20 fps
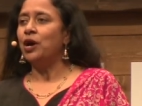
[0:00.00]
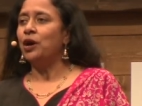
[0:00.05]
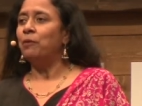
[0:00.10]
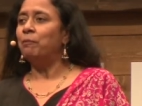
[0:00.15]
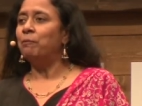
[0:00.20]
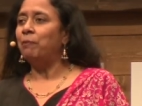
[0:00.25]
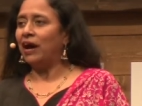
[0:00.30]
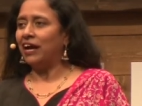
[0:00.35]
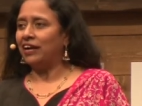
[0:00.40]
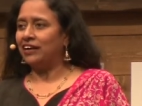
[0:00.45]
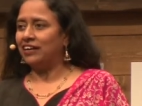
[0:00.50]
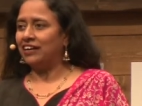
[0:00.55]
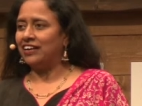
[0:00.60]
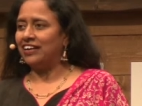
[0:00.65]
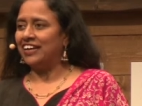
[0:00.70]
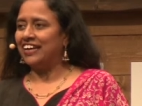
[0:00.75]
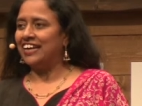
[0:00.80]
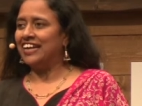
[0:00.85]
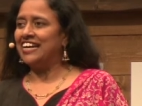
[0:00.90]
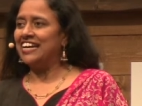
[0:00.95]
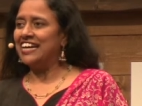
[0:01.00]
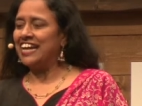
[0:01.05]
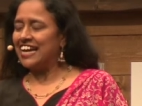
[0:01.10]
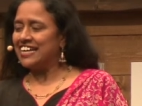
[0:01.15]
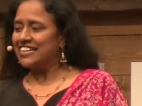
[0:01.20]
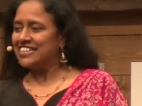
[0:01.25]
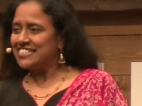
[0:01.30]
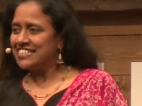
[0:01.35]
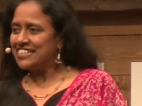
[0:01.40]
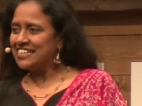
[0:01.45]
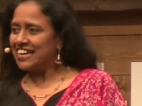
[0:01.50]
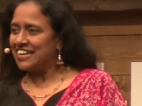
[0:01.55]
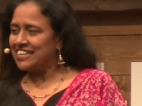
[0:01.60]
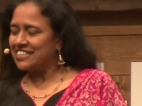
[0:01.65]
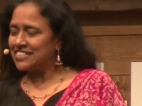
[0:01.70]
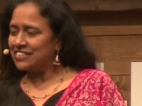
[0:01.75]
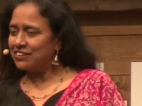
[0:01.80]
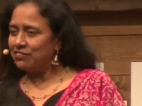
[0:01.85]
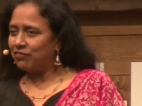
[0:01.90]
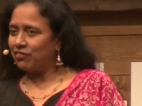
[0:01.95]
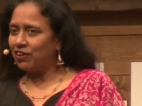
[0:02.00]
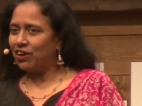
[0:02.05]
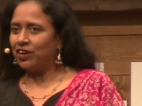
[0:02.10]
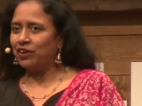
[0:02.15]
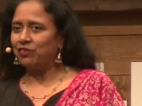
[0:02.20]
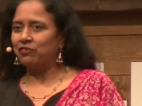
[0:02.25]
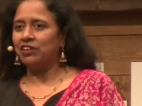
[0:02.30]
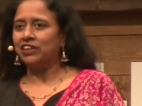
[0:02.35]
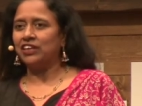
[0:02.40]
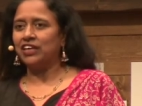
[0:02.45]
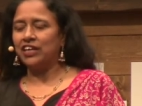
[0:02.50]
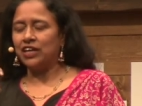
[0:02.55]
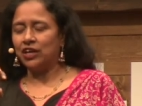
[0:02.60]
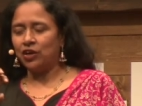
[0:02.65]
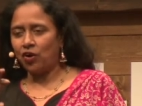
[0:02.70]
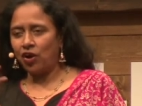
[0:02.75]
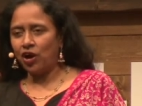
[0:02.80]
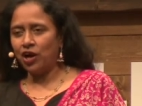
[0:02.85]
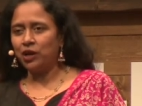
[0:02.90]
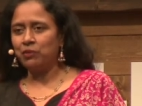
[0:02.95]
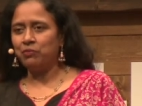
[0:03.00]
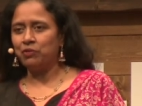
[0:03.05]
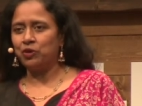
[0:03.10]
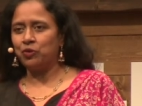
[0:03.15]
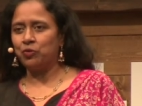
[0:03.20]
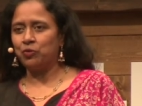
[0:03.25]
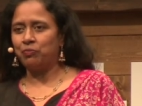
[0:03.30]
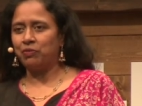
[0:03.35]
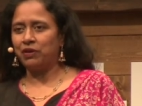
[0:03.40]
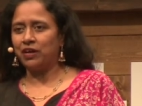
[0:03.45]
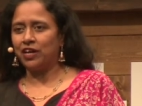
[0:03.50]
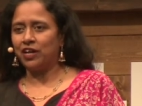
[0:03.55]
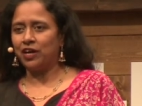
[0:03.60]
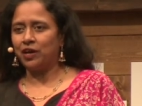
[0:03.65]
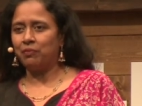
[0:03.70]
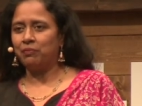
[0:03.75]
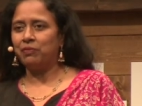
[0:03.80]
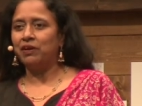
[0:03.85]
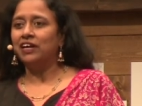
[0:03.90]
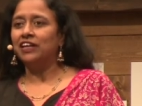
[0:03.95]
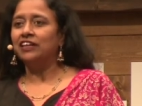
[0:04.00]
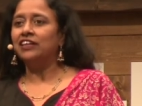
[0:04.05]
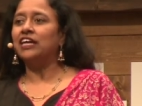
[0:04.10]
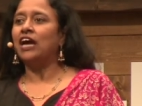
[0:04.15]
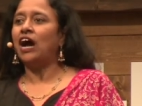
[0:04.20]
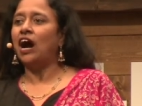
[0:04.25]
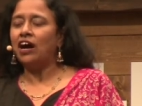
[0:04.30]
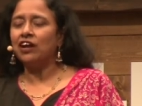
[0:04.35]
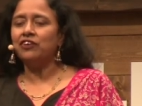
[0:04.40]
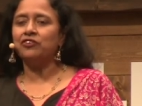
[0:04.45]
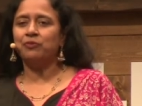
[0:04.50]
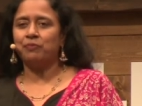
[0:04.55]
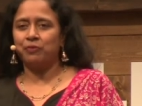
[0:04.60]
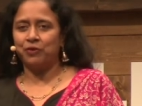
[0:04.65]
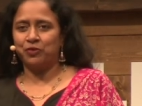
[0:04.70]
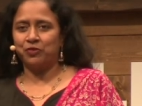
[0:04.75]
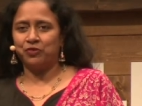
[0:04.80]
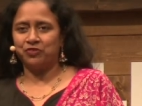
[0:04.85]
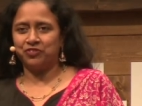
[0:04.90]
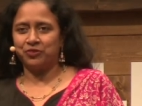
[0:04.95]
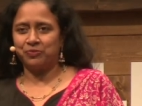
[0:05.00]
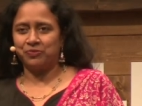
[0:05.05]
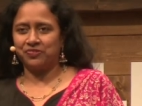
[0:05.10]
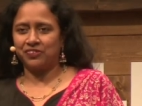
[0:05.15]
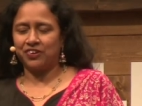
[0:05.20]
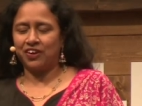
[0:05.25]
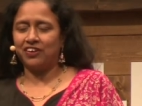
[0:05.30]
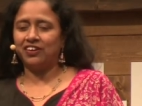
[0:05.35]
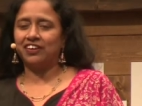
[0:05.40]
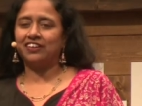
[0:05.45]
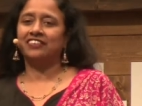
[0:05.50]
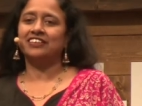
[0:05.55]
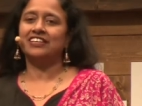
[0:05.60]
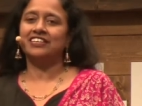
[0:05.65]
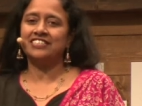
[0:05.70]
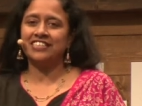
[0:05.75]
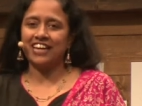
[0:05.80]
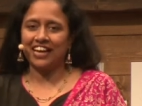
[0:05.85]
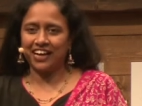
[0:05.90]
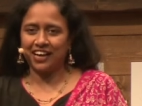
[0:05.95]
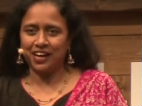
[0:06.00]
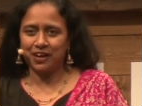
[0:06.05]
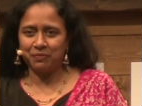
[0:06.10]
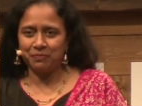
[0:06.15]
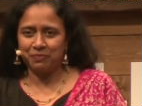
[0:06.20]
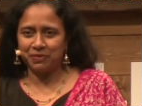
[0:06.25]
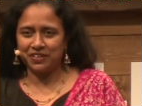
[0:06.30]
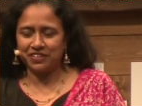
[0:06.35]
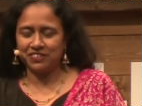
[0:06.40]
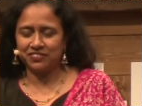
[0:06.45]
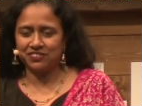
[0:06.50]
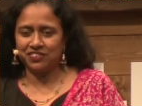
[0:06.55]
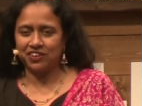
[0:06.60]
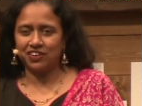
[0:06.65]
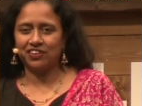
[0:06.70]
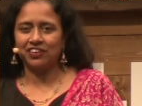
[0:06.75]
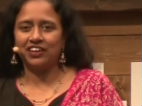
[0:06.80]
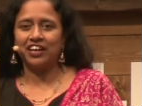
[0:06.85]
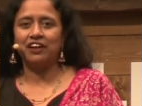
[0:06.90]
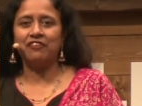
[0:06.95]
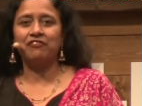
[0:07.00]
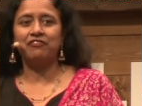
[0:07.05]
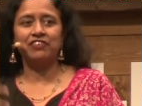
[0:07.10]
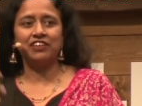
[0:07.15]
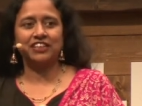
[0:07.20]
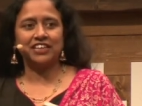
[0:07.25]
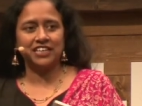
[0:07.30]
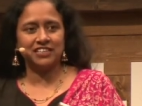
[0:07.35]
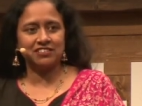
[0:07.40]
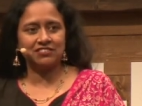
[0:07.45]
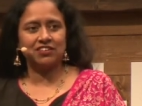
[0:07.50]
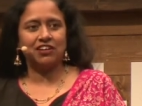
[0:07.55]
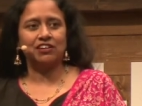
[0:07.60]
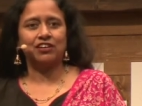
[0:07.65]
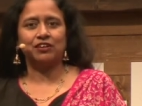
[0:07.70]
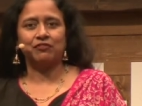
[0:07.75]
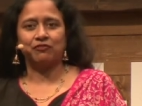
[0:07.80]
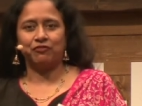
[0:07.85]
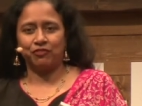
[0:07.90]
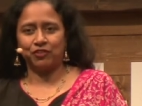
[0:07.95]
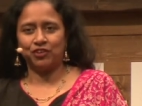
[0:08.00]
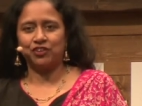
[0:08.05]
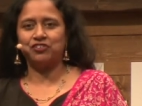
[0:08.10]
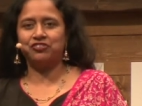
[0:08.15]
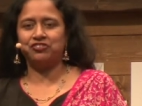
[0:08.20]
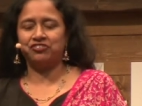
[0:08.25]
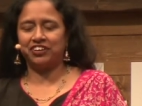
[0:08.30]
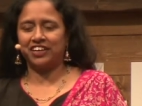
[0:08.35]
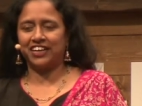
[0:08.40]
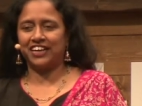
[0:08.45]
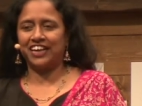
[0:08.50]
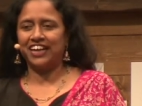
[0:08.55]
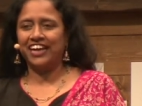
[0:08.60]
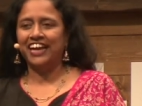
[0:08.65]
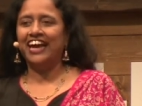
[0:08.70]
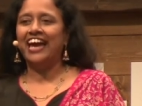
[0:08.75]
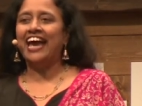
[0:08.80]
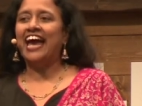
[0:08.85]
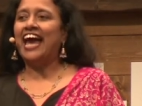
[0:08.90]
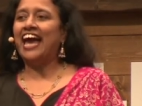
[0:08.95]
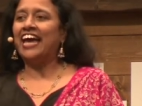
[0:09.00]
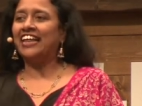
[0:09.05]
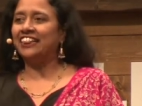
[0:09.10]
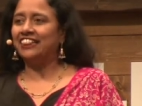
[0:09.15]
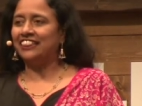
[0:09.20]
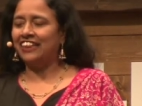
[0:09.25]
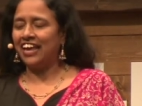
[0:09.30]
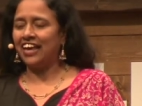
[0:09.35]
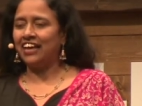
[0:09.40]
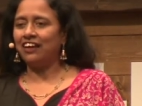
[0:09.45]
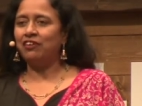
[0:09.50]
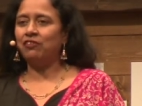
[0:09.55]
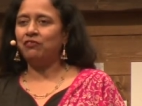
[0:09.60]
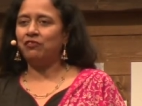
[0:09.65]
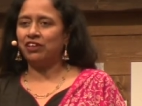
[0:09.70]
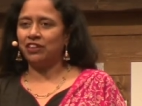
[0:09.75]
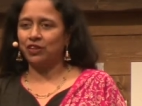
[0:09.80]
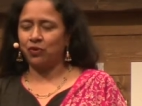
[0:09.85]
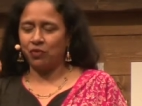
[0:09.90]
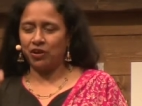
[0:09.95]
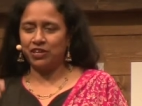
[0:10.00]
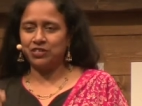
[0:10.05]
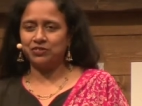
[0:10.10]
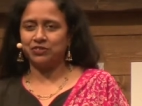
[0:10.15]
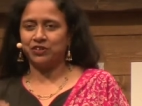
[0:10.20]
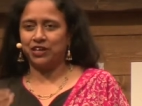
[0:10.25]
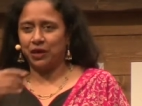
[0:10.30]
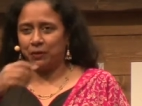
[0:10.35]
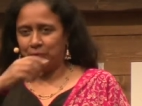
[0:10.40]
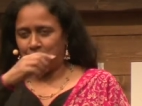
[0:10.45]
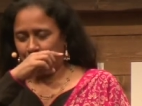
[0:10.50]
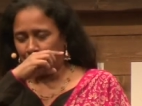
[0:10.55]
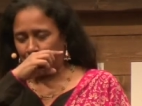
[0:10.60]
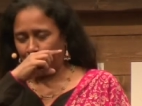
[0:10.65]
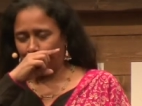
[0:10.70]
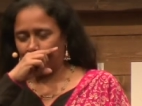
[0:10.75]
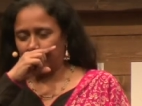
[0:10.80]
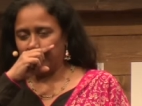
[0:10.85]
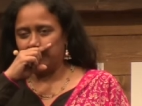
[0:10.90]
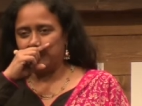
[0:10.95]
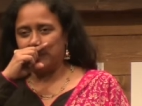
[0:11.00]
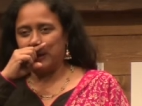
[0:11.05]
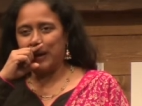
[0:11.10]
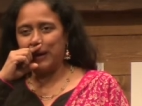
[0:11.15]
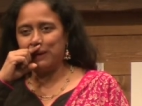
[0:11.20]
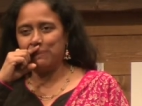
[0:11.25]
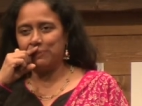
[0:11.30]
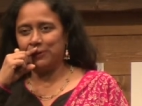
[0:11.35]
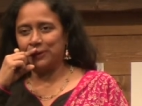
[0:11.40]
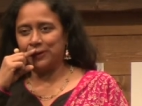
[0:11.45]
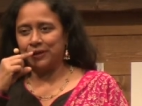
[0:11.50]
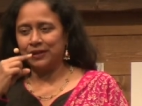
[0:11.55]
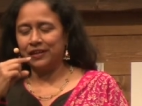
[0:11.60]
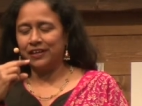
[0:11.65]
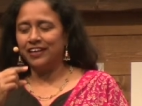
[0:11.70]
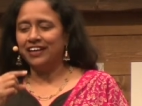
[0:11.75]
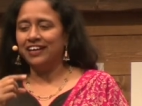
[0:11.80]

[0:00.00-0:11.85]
But in 1991, when the economy opened up, the entrepreneurship started, the tech company started, everything started flourishing. And then when the Y2K problem happened,